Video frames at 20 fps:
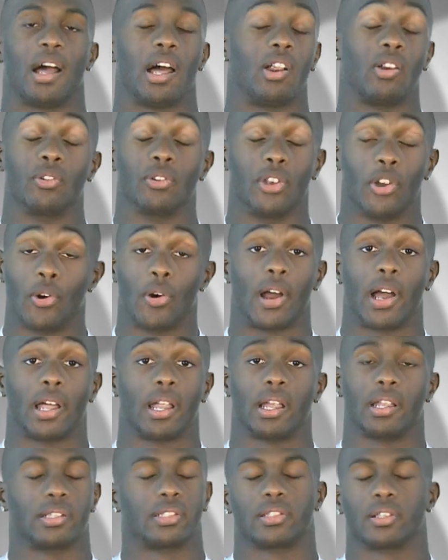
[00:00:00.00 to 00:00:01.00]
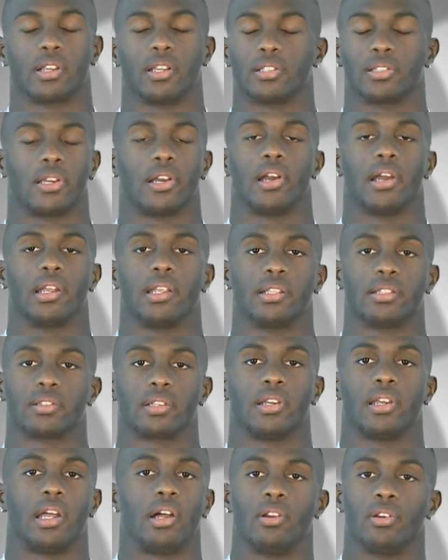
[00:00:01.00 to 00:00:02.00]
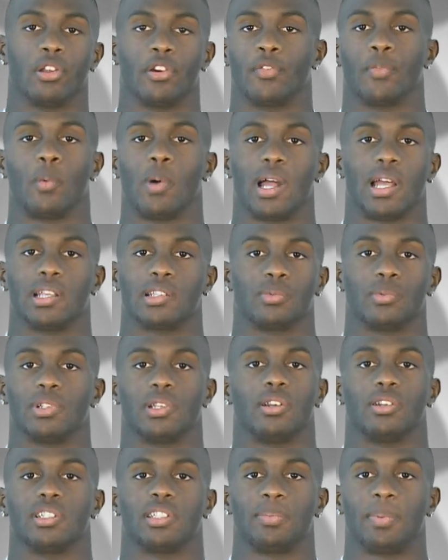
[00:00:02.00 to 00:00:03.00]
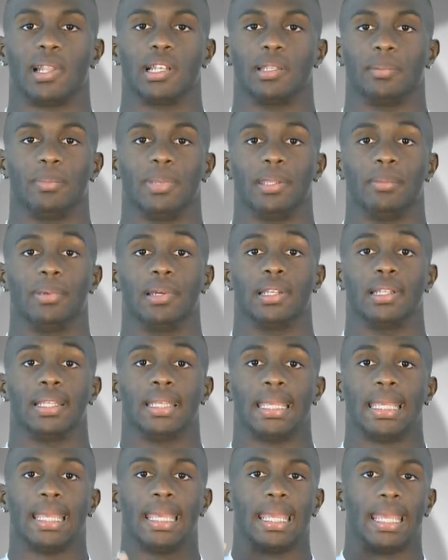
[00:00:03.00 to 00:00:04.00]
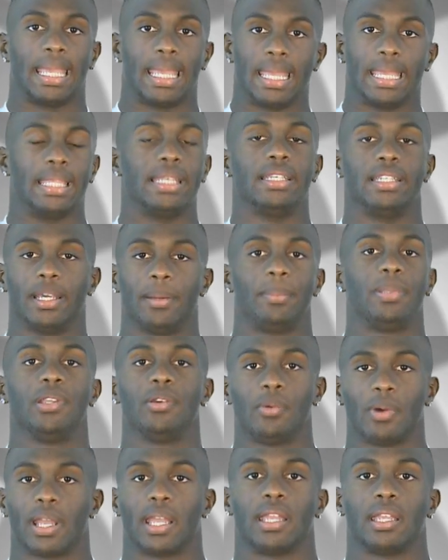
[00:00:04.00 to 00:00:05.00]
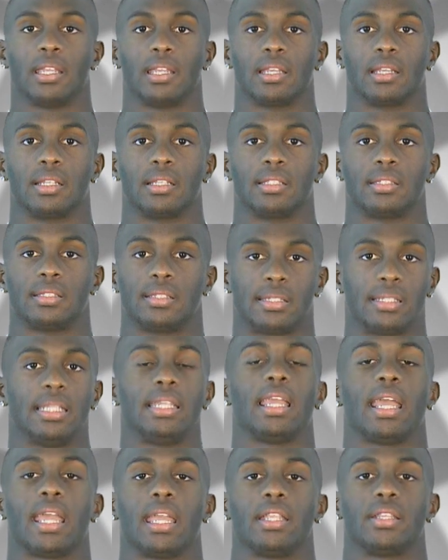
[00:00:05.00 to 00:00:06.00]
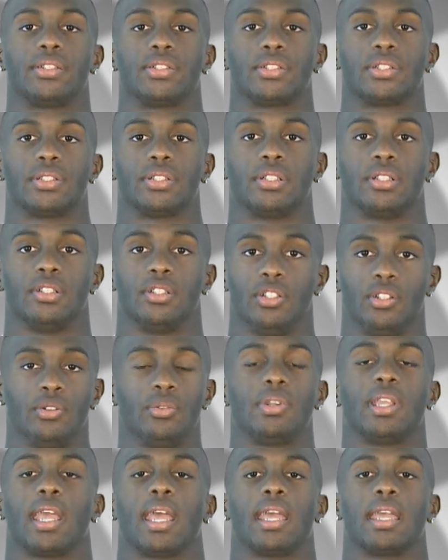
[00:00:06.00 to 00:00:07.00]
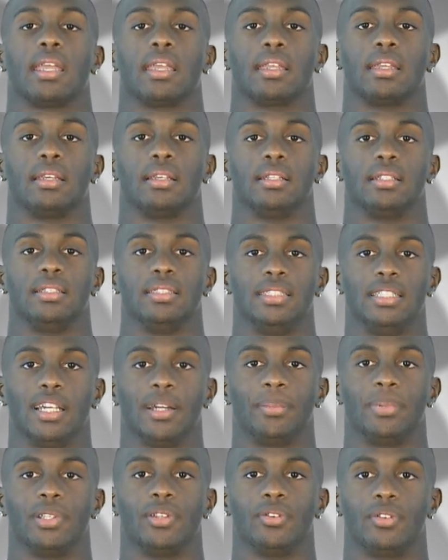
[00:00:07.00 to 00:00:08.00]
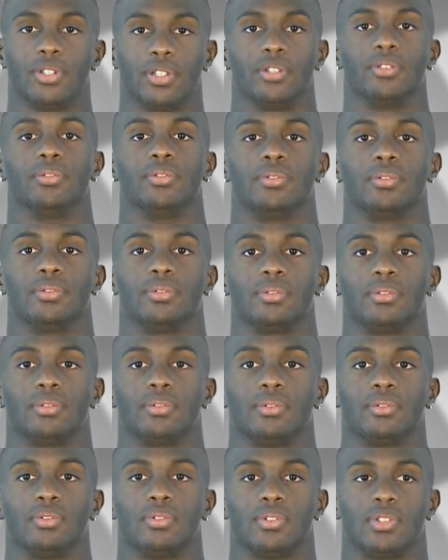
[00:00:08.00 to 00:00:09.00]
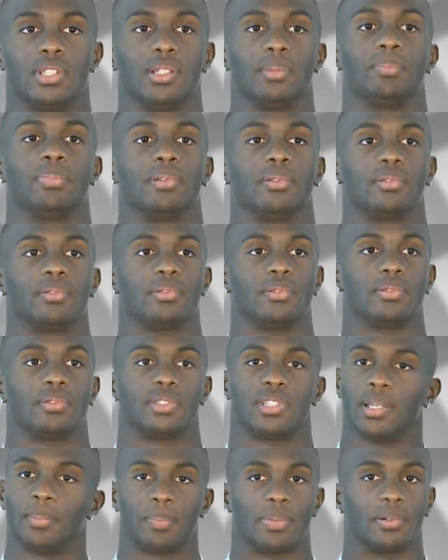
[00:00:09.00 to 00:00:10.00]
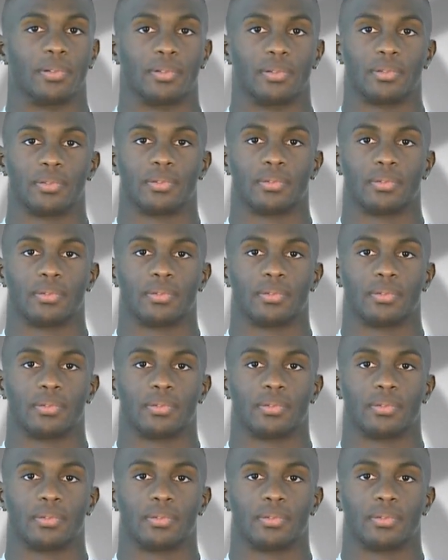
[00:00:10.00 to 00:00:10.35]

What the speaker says: I don't know how, it's all right. It's good. I don't know why it went on the spelling bee, but N-W-A-C-H-U-K-W-U. Simple.